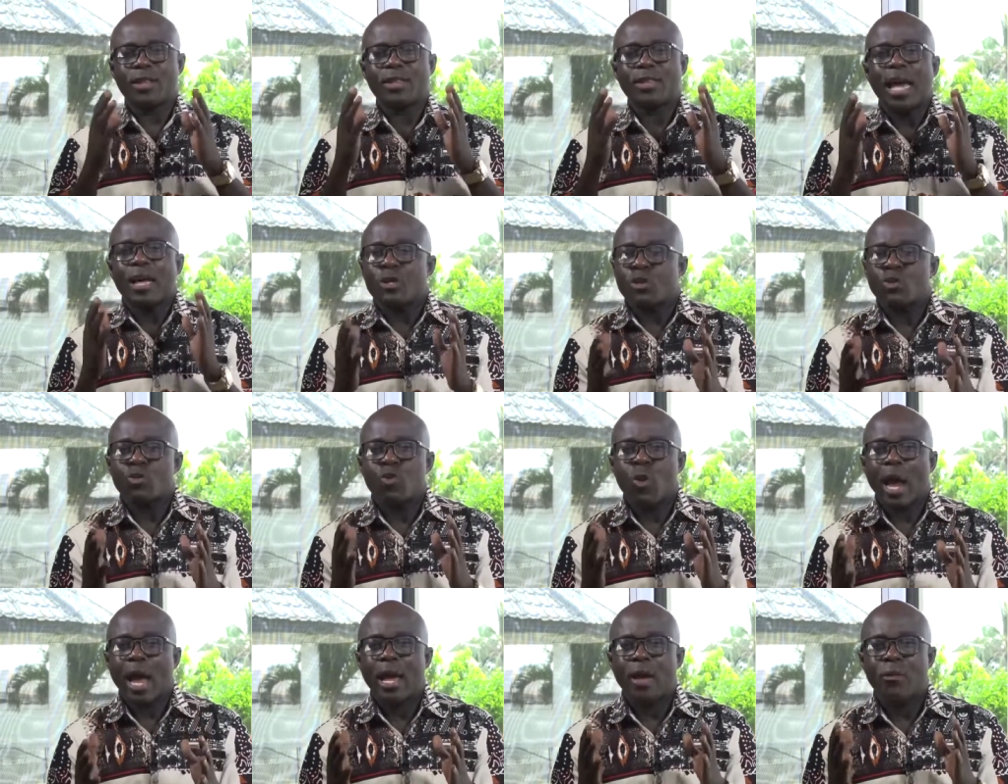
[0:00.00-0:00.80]
That is
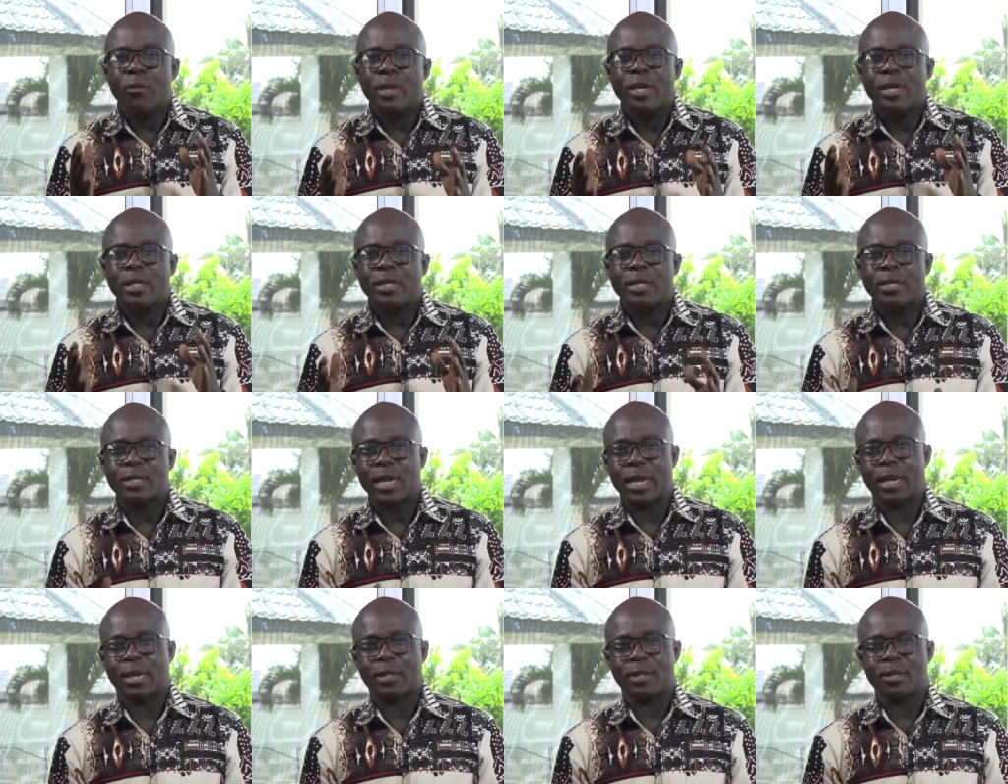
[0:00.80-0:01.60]
why we
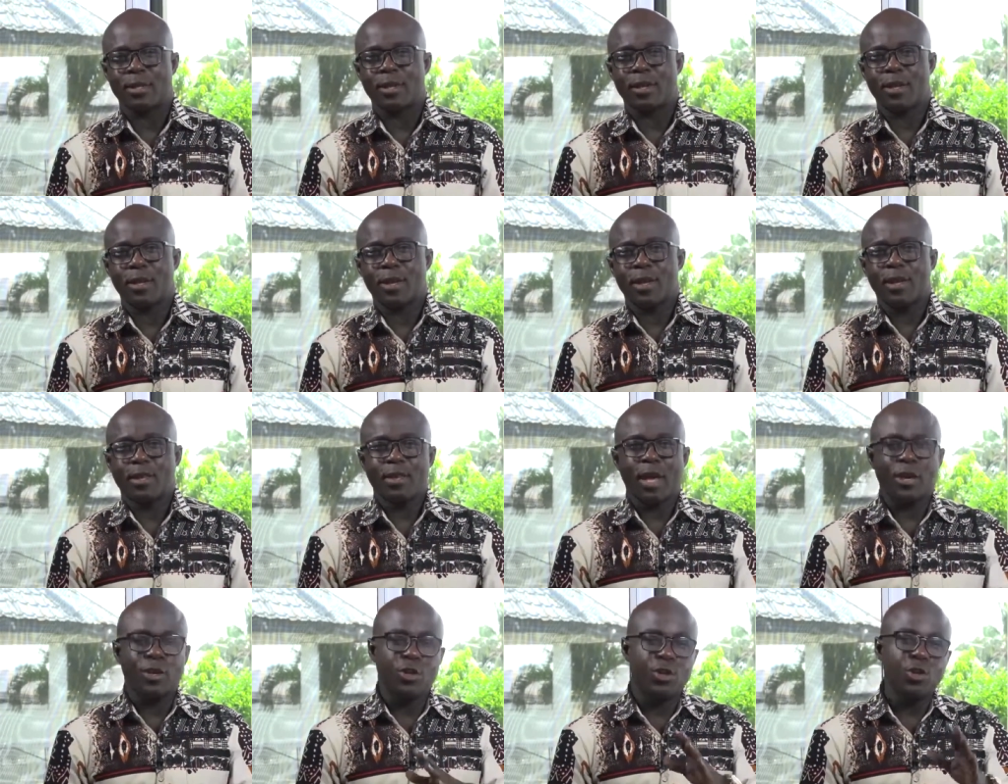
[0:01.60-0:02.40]
said
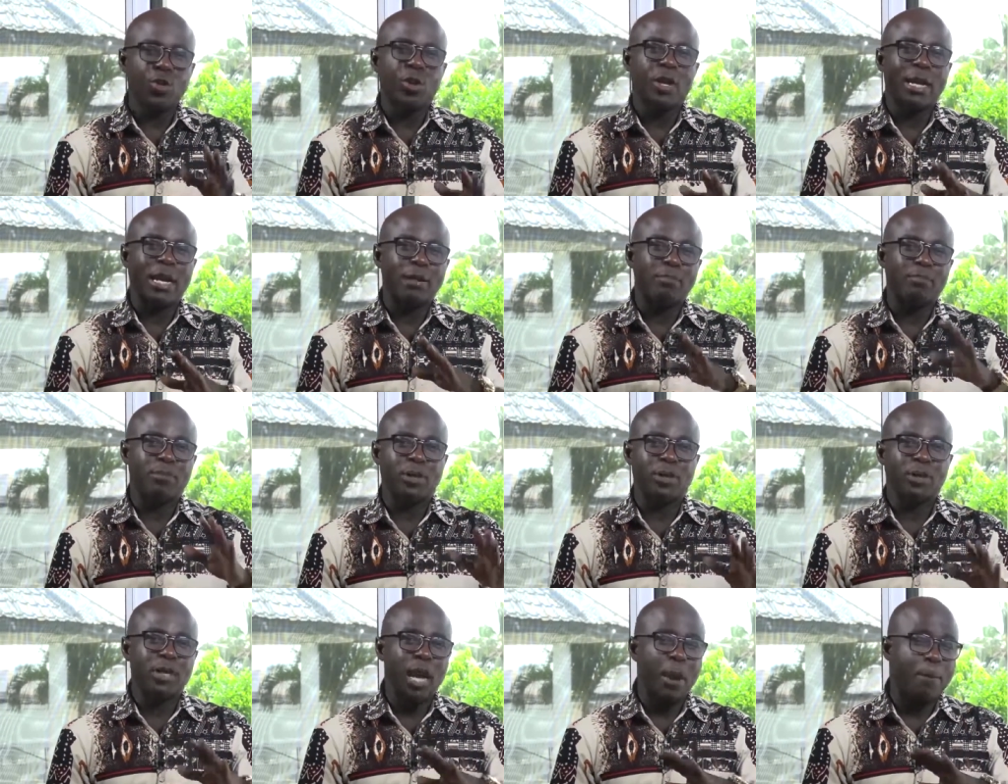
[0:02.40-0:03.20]
that you can
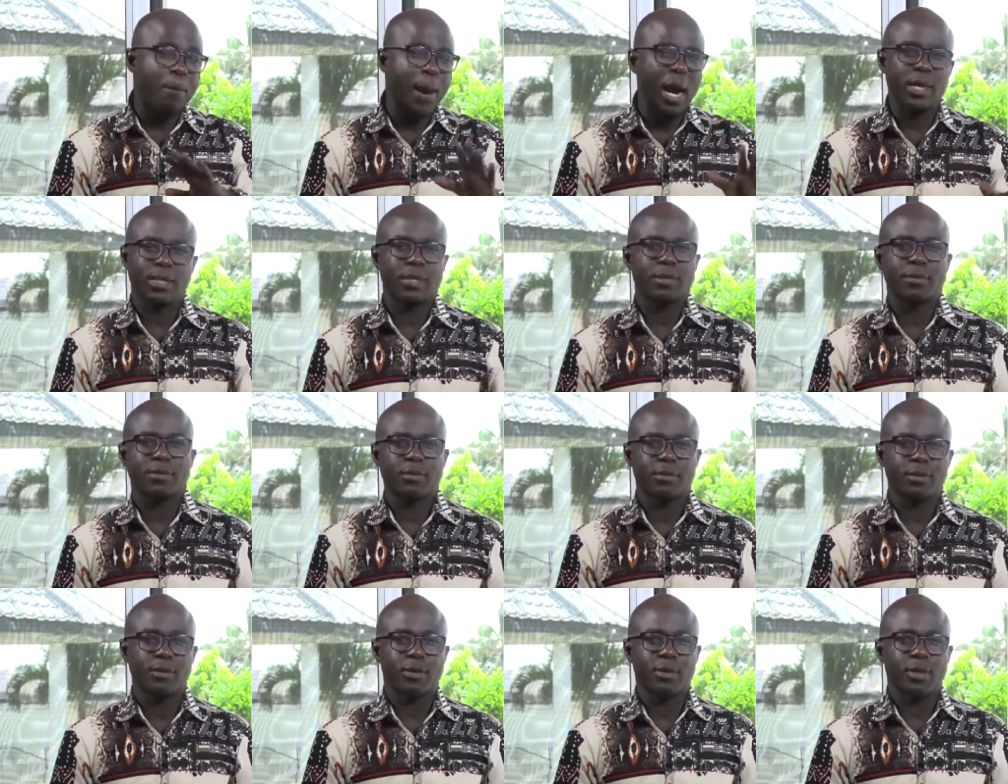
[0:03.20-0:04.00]
build a pattern,
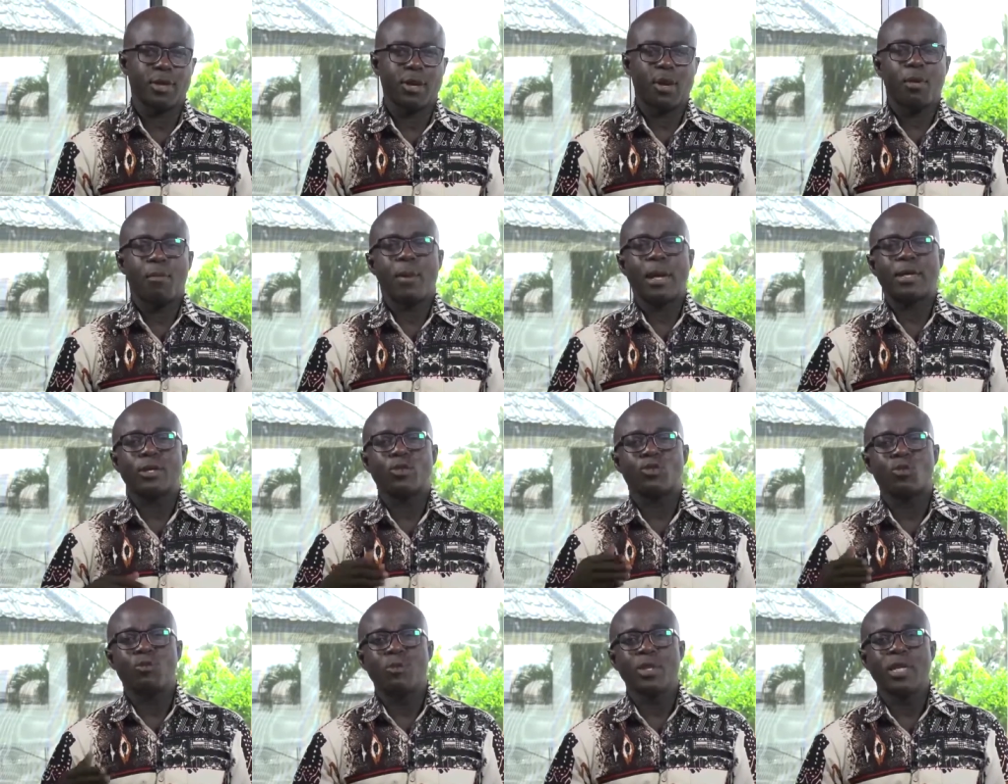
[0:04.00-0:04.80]
but
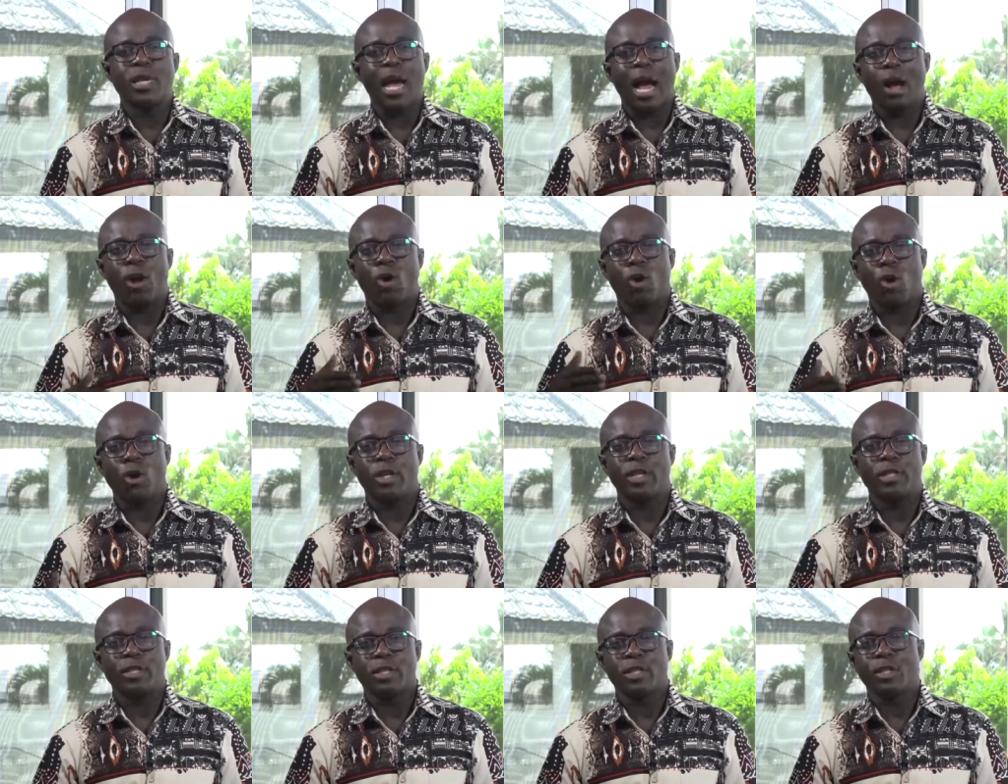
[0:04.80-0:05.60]
it will be
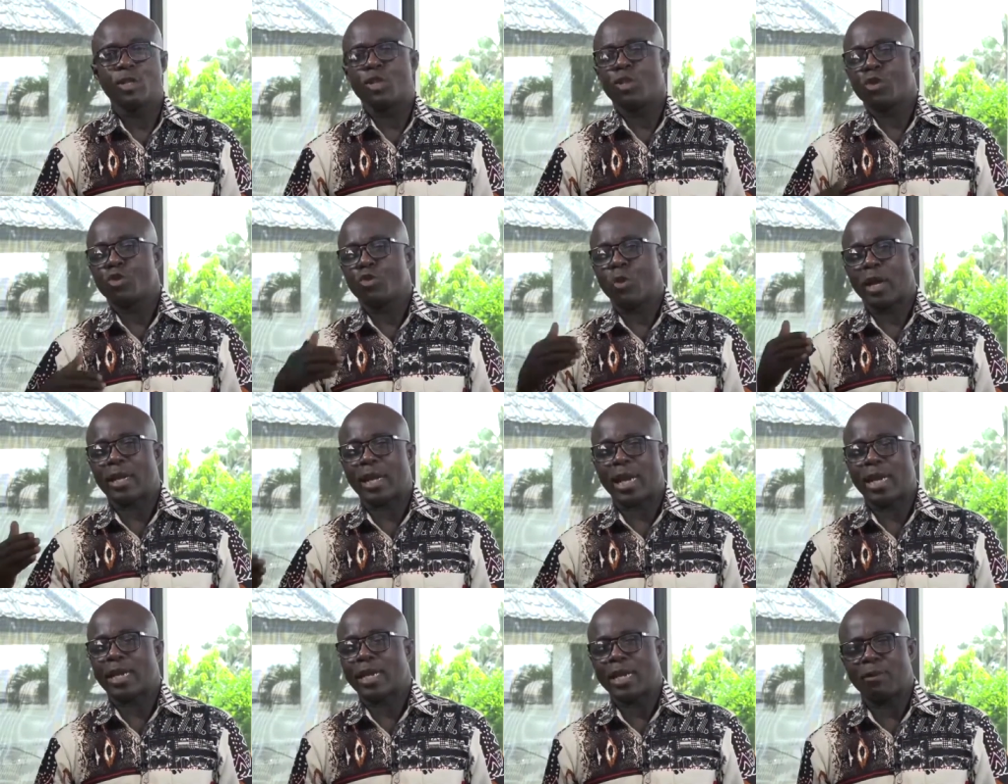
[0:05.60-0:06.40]
according to an
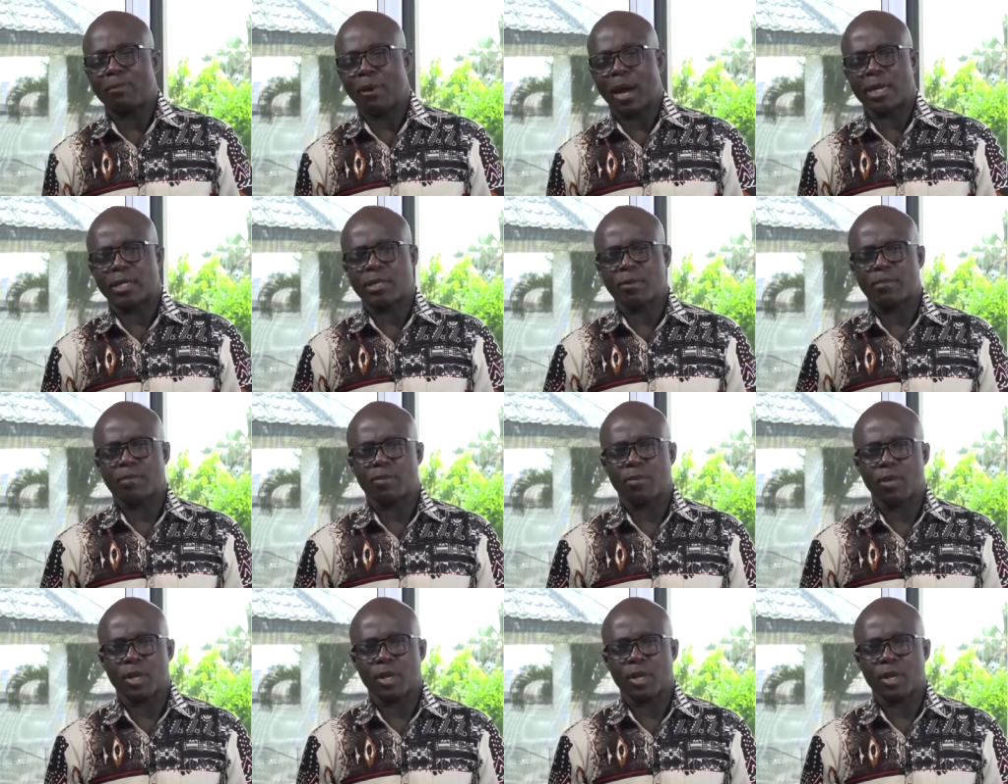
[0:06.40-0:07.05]
earthly pattern.